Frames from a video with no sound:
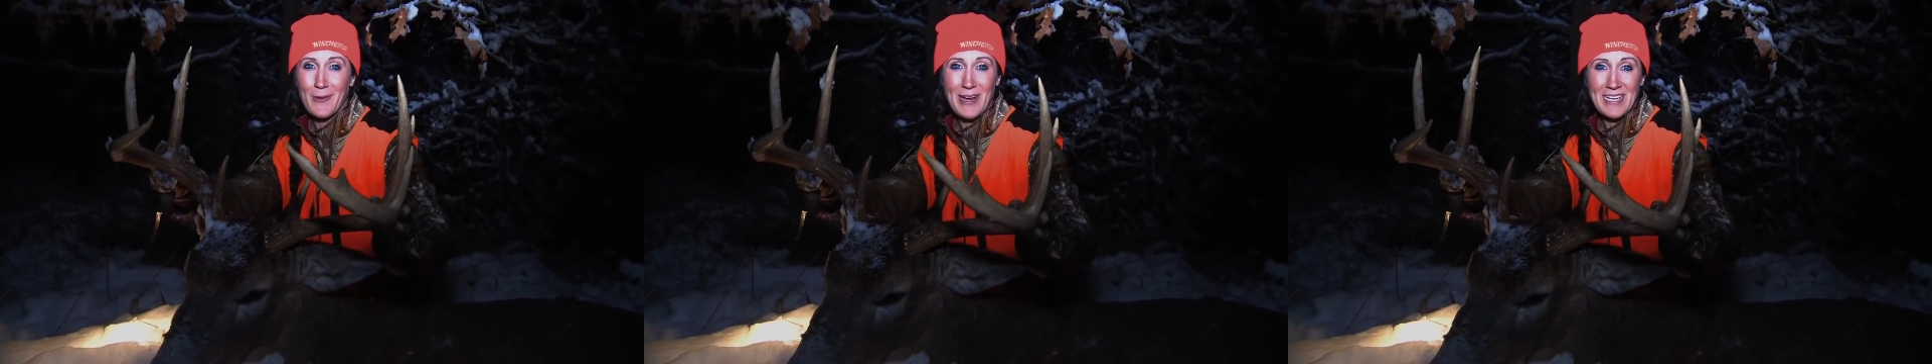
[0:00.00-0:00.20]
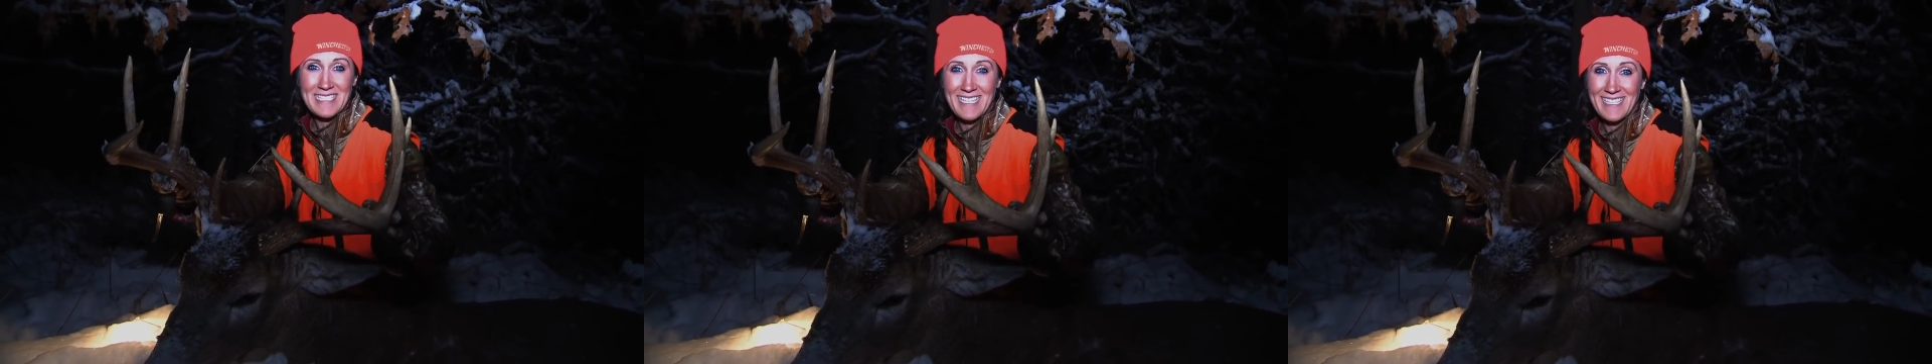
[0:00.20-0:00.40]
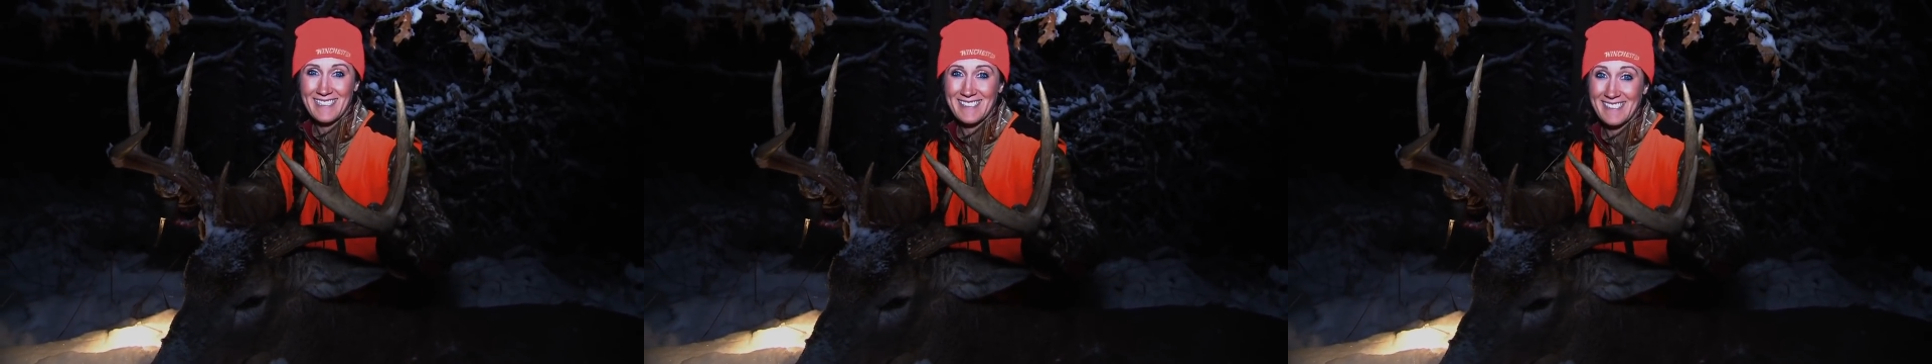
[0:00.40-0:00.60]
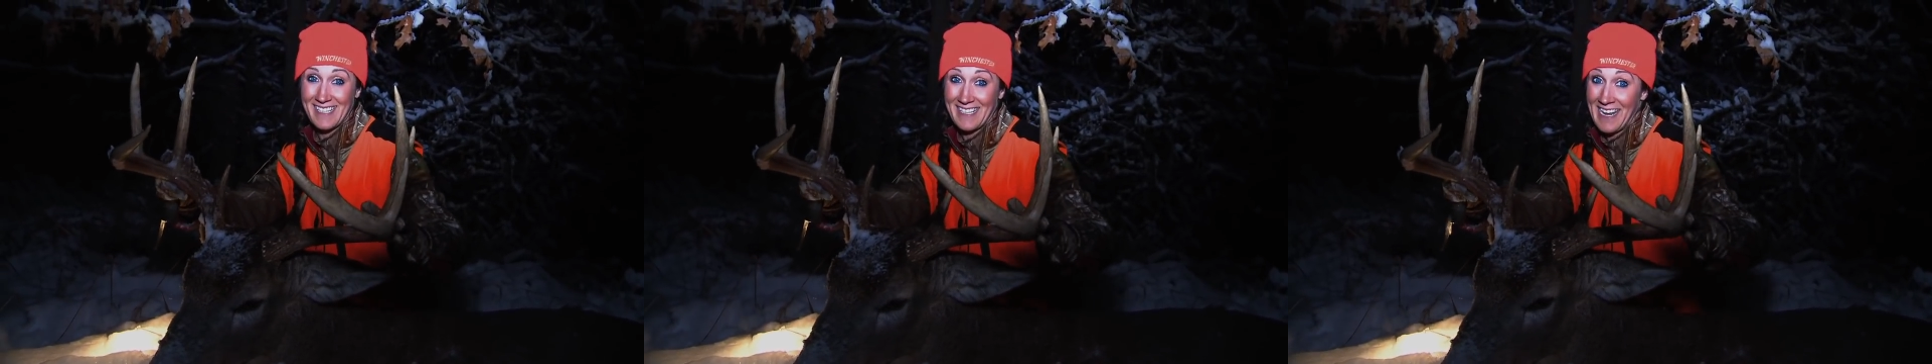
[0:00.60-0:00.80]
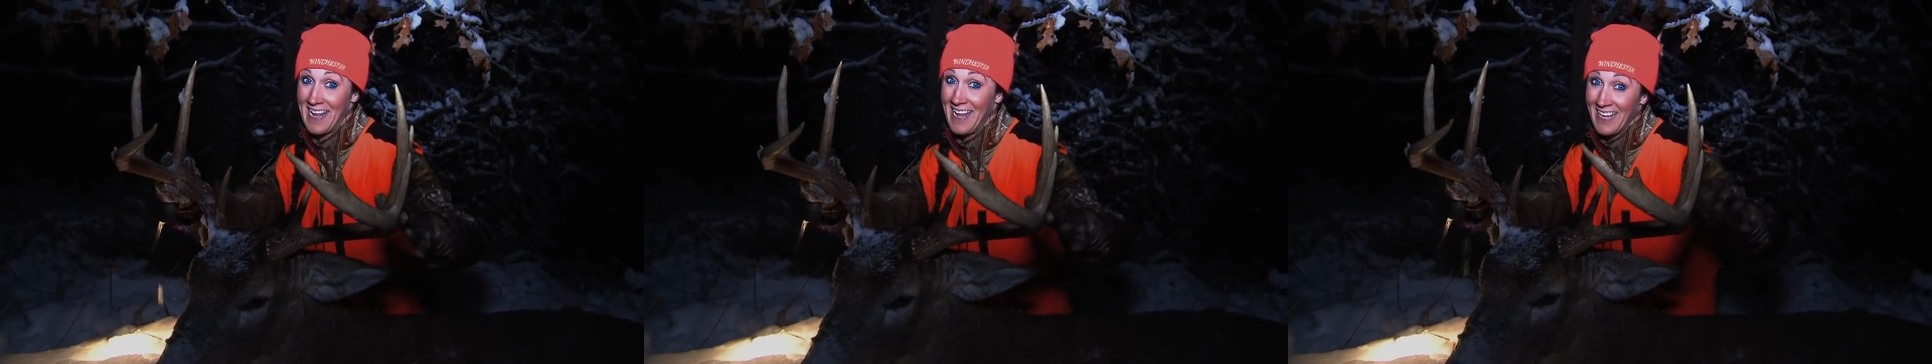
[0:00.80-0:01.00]
Whitetails
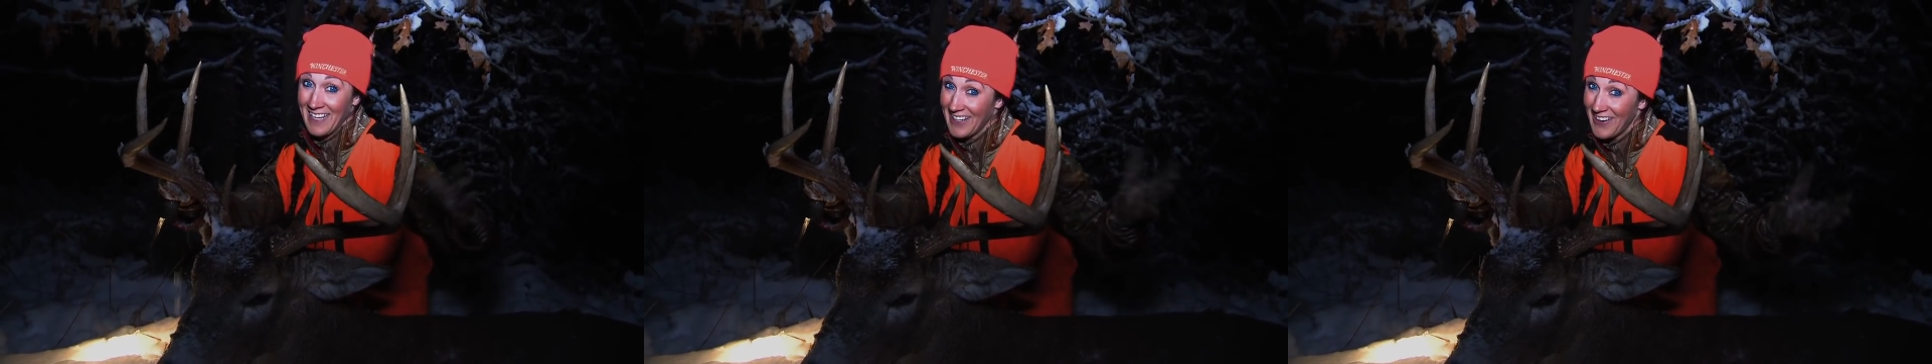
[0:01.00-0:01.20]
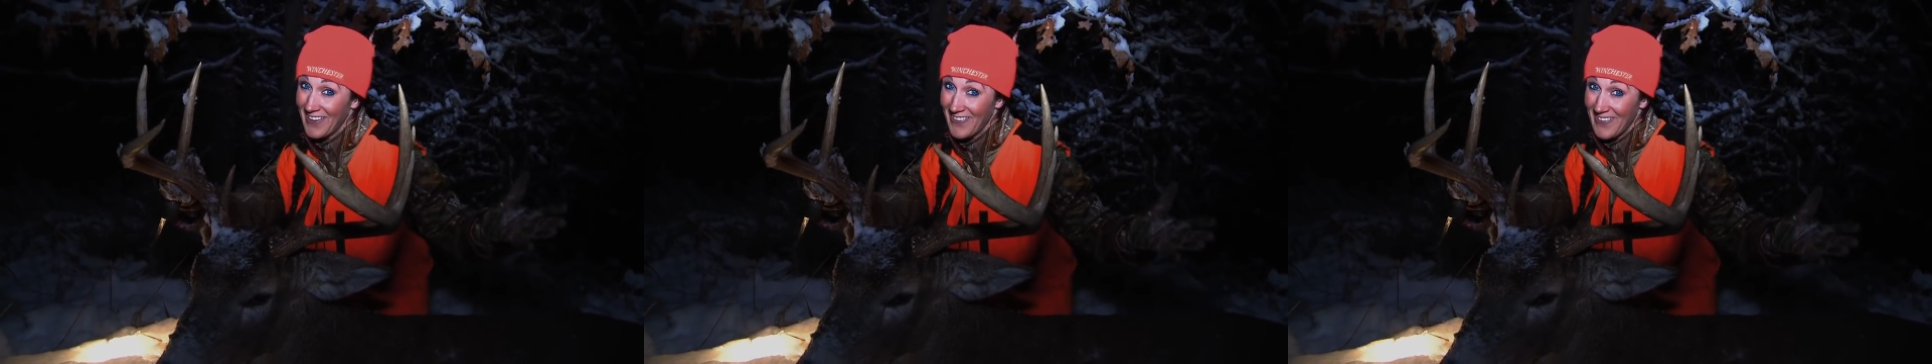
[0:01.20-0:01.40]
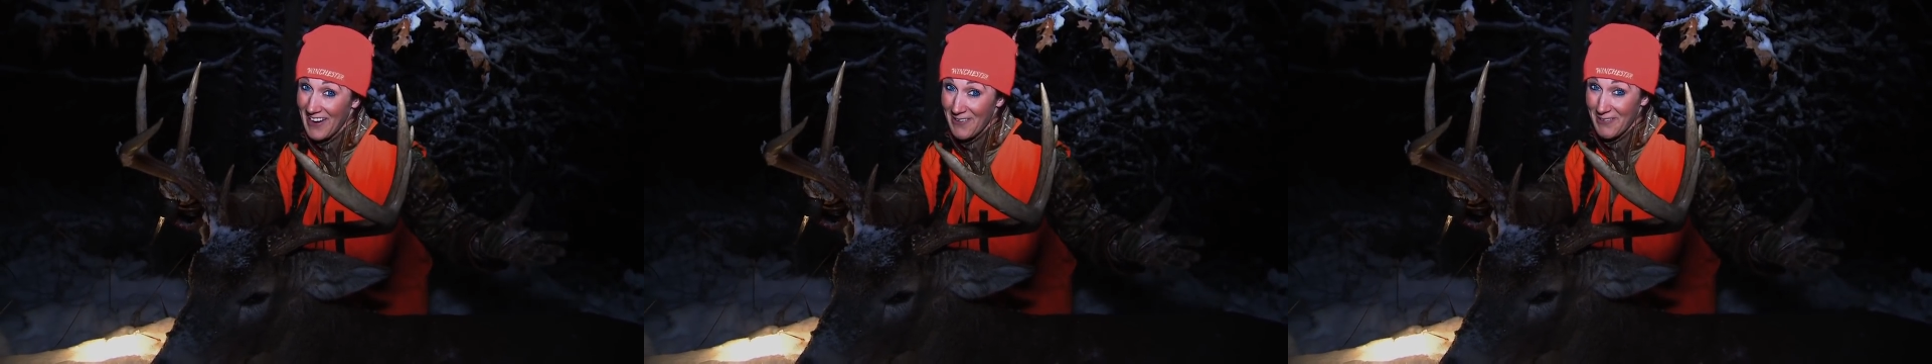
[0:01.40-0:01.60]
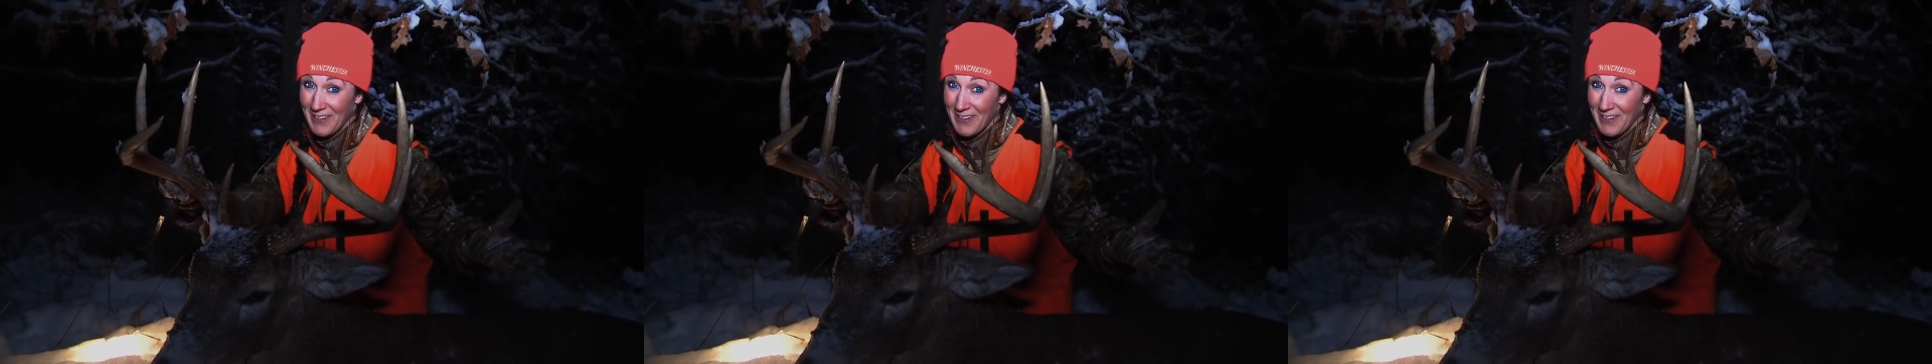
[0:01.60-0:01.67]
and you know what?